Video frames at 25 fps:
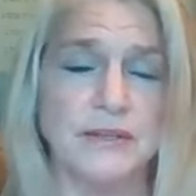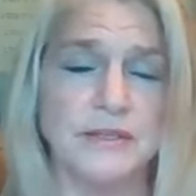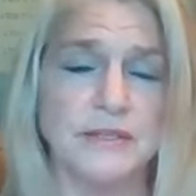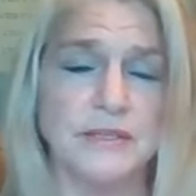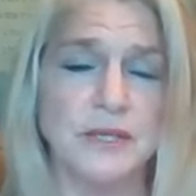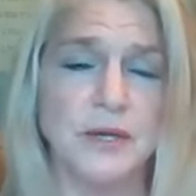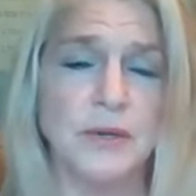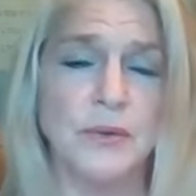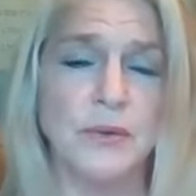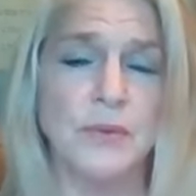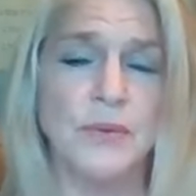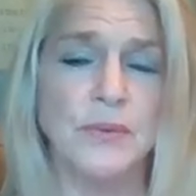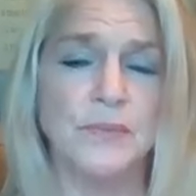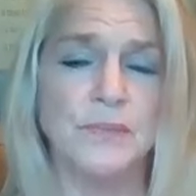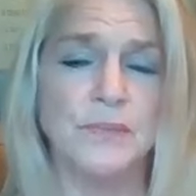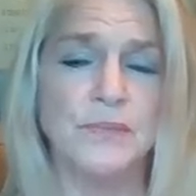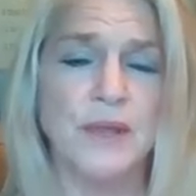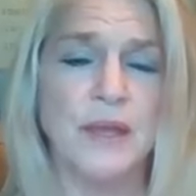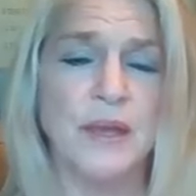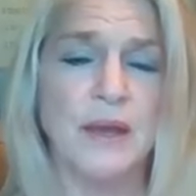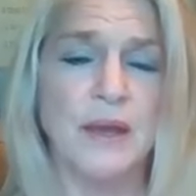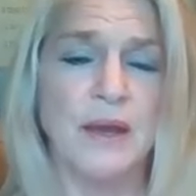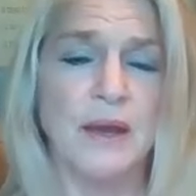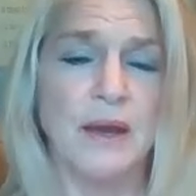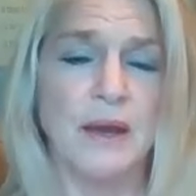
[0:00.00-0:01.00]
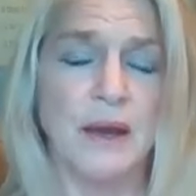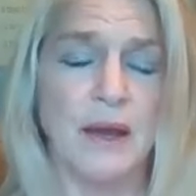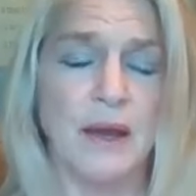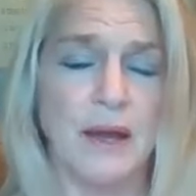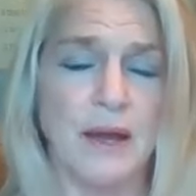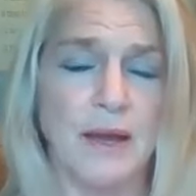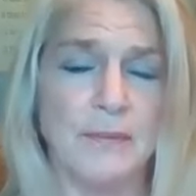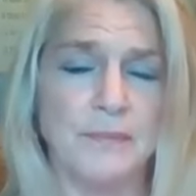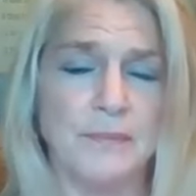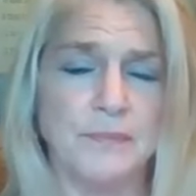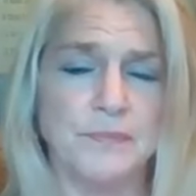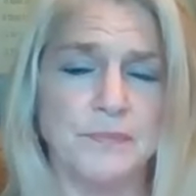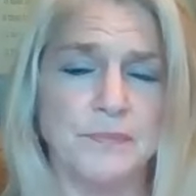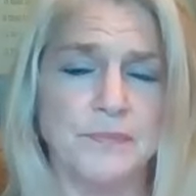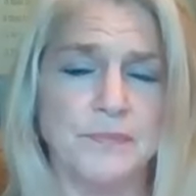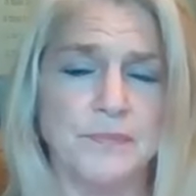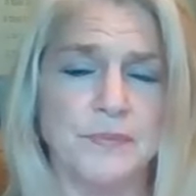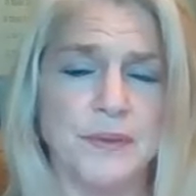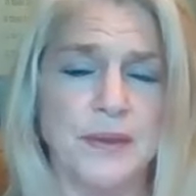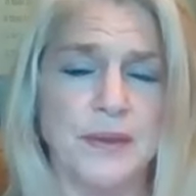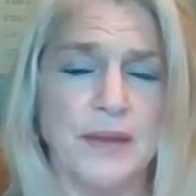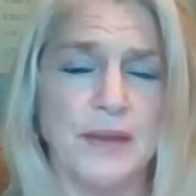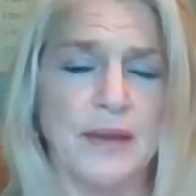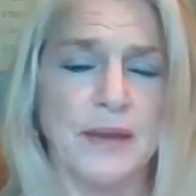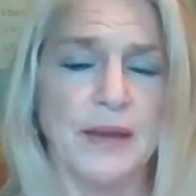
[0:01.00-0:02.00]
So
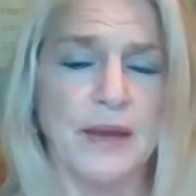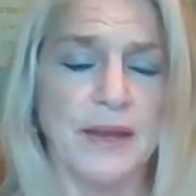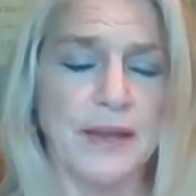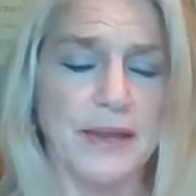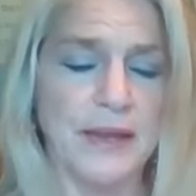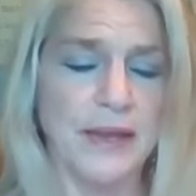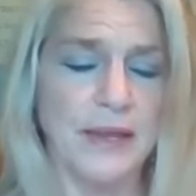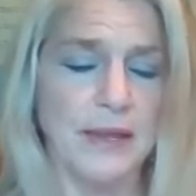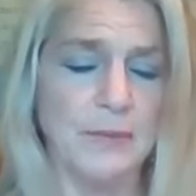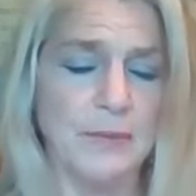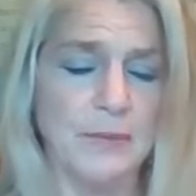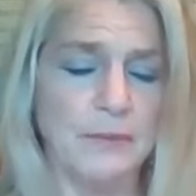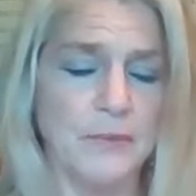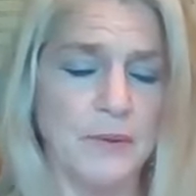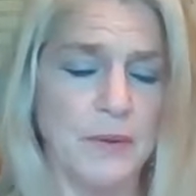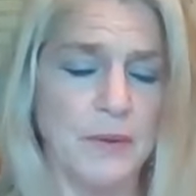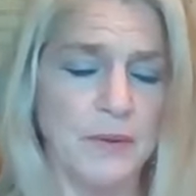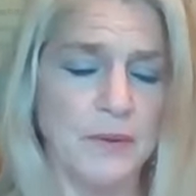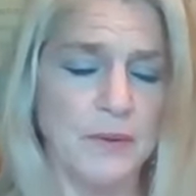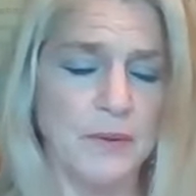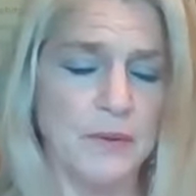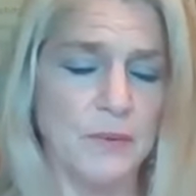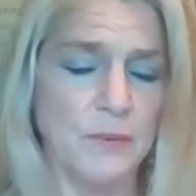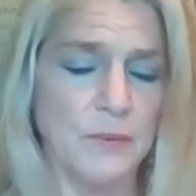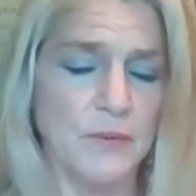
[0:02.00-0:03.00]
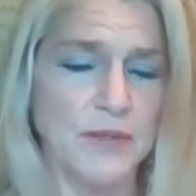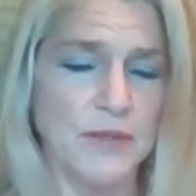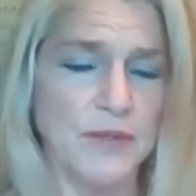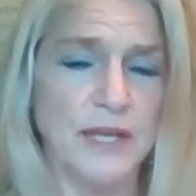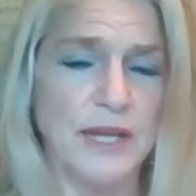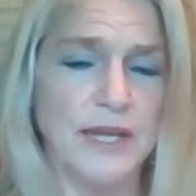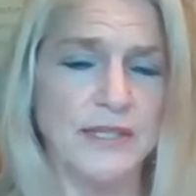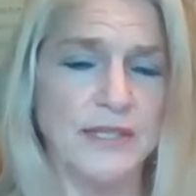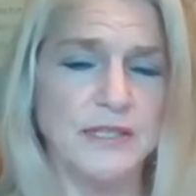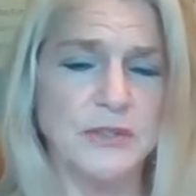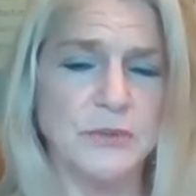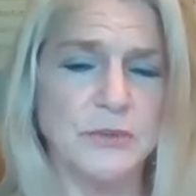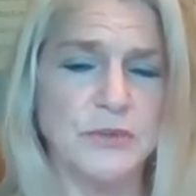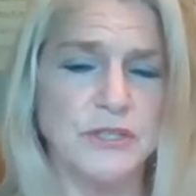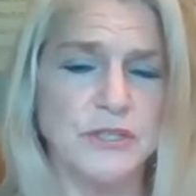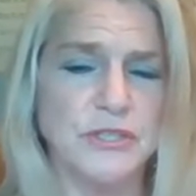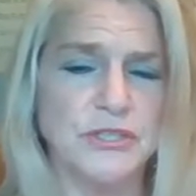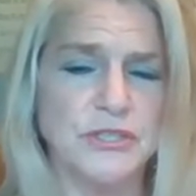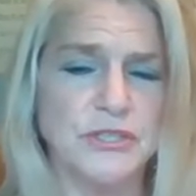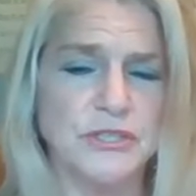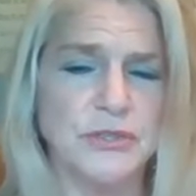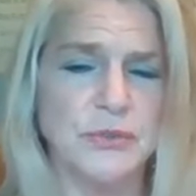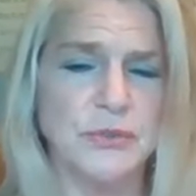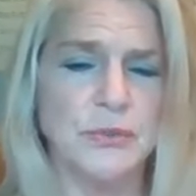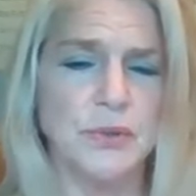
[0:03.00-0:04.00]
I would like to
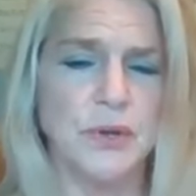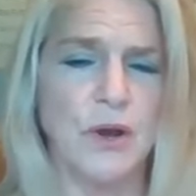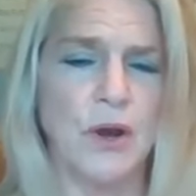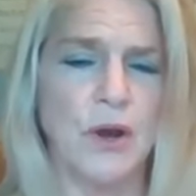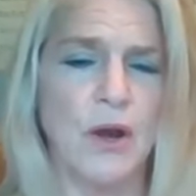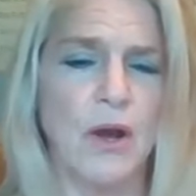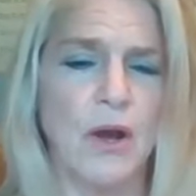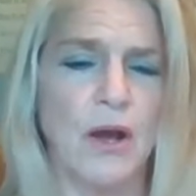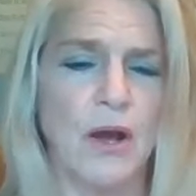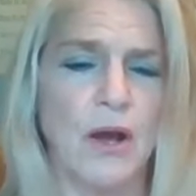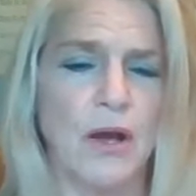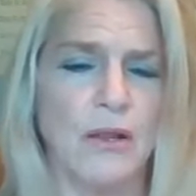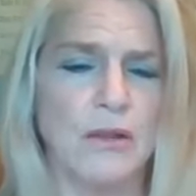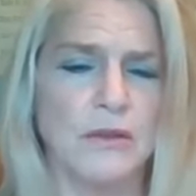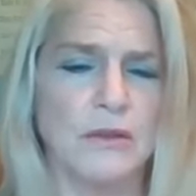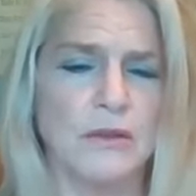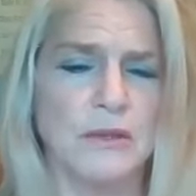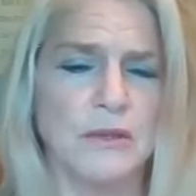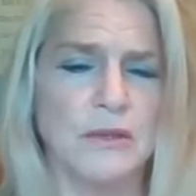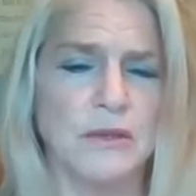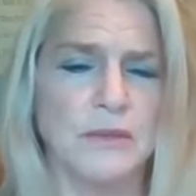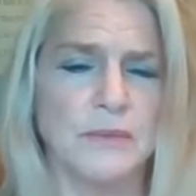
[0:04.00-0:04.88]
wish you all